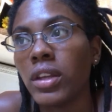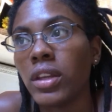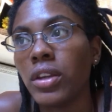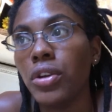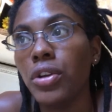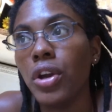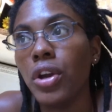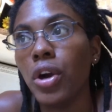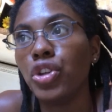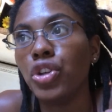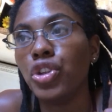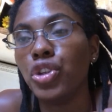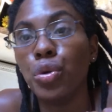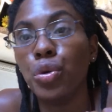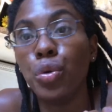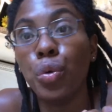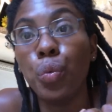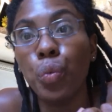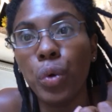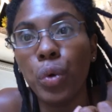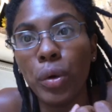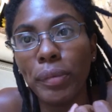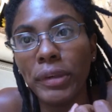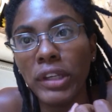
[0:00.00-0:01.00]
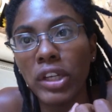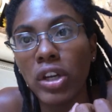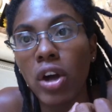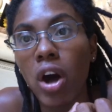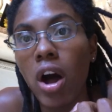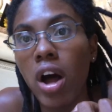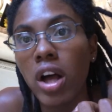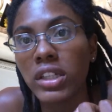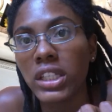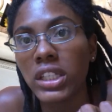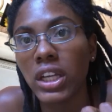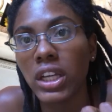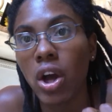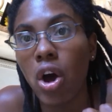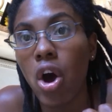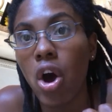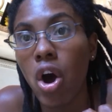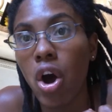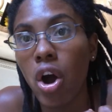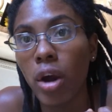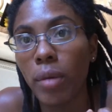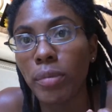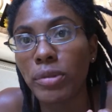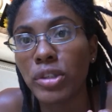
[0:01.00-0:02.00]
you will be causing
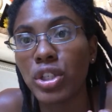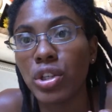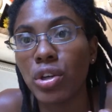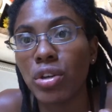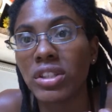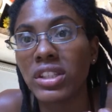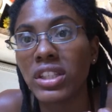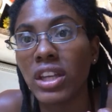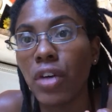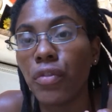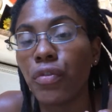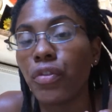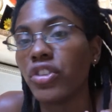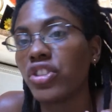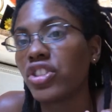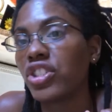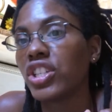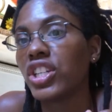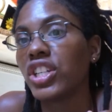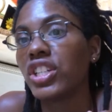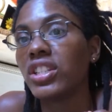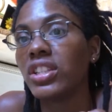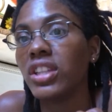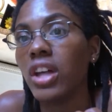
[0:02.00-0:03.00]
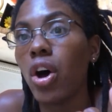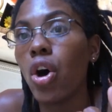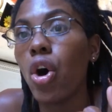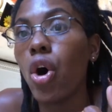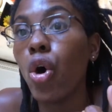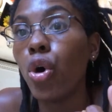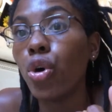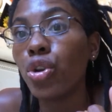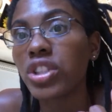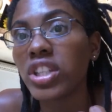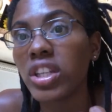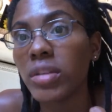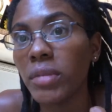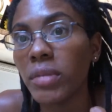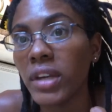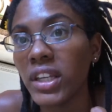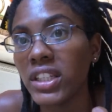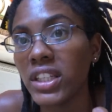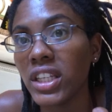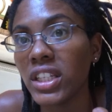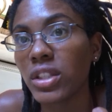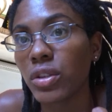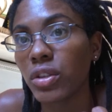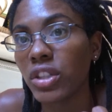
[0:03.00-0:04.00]
harm to yourself, which is the
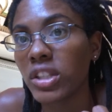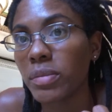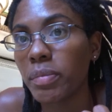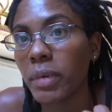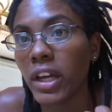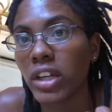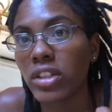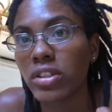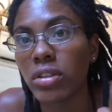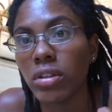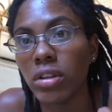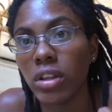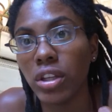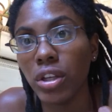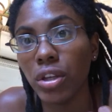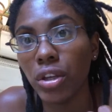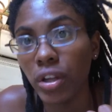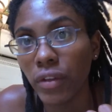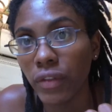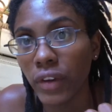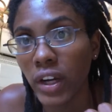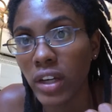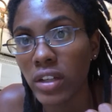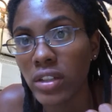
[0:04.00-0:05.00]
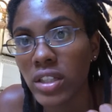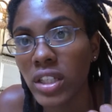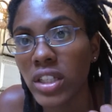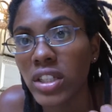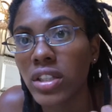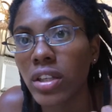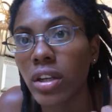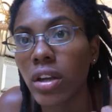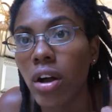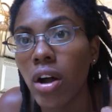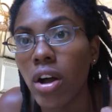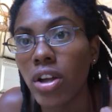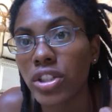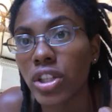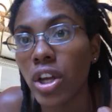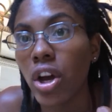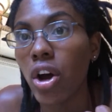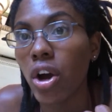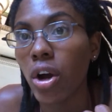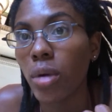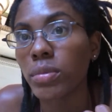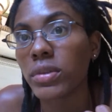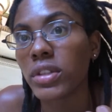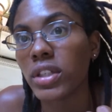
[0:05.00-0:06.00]
ultimate disrespect to the universe, is to cause
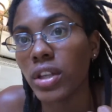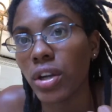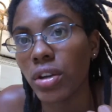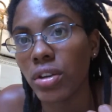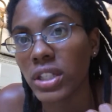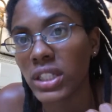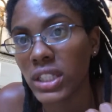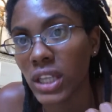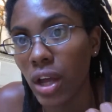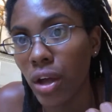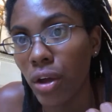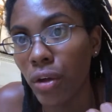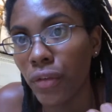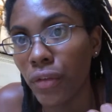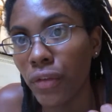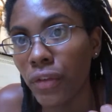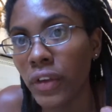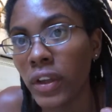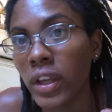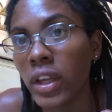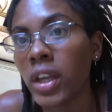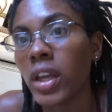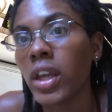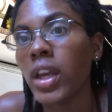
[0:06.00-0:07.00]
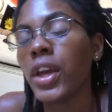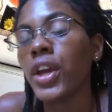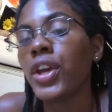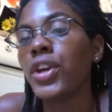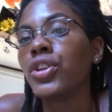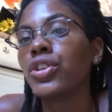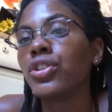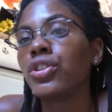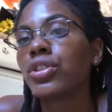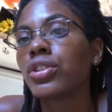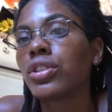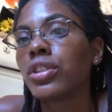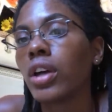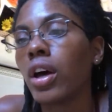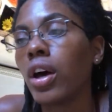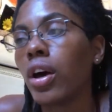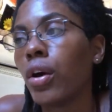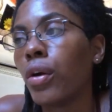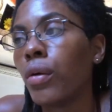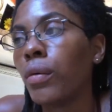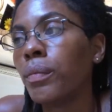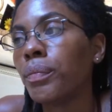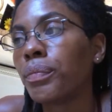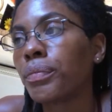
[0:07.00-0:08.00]
harm to yourself.
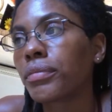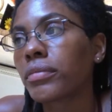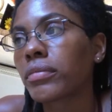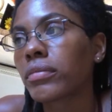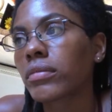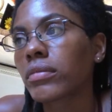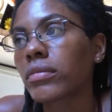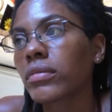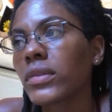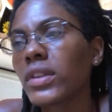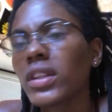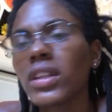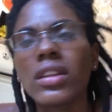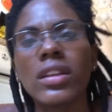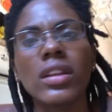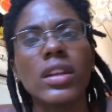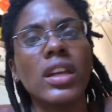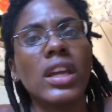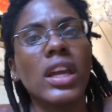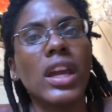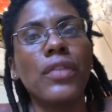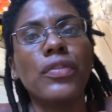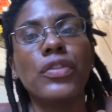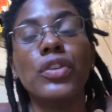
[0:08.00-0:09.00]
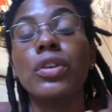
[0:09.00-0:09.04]
So if